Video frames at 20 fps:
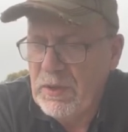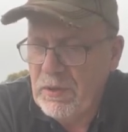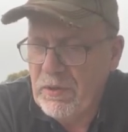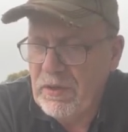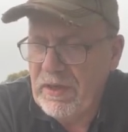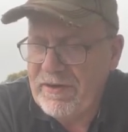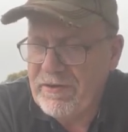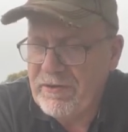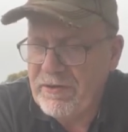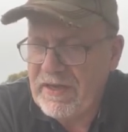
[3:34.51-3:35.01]

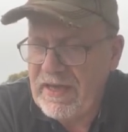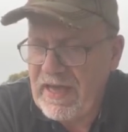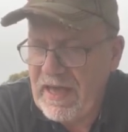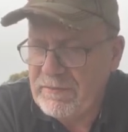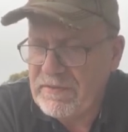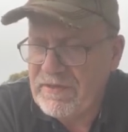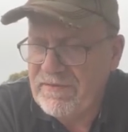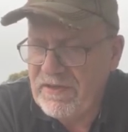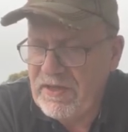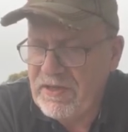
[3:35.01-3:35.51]
or let her
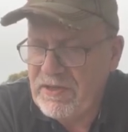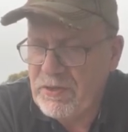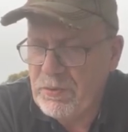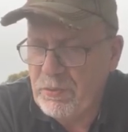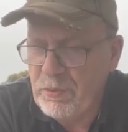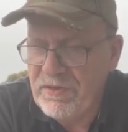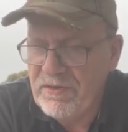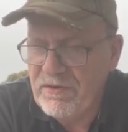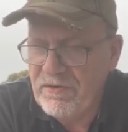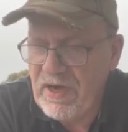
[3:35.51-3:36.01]
captivate
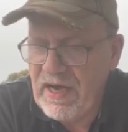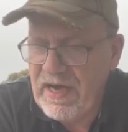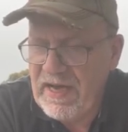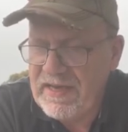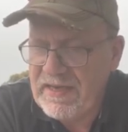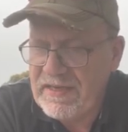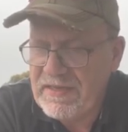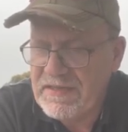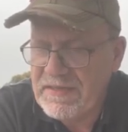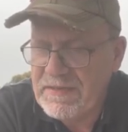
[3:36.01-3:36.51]
you with her
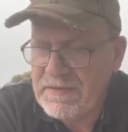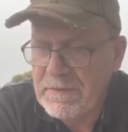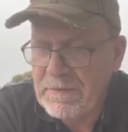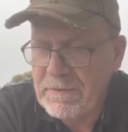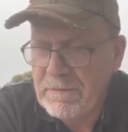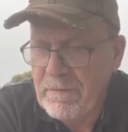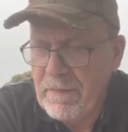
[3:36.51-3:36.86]
eyes.